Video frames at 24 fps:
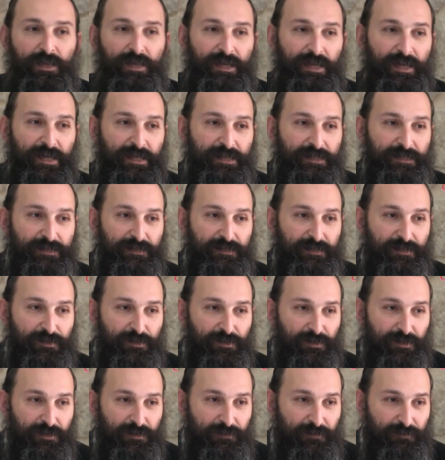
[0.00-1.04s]
is
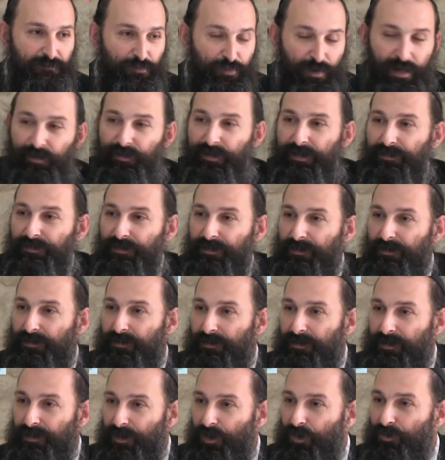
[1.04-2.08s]
wearing
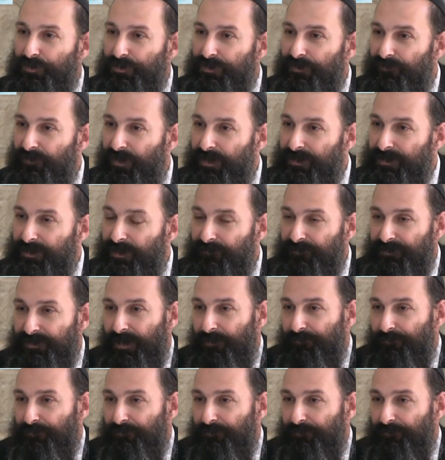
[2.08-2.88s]
the clothes of Esav.